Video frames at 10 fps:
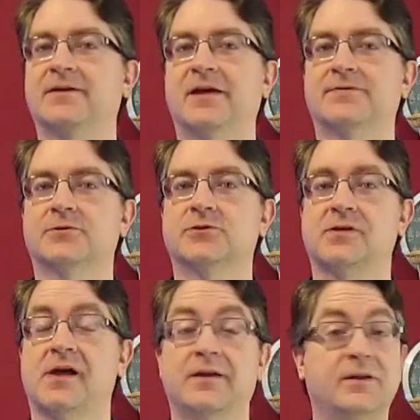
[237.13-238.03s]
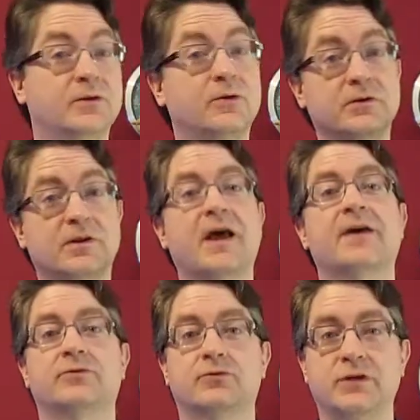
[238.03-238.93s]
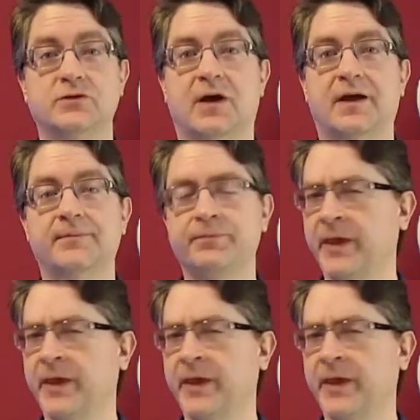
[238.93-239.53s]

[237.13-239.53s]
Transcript: that first client, and so it's going to have to retry.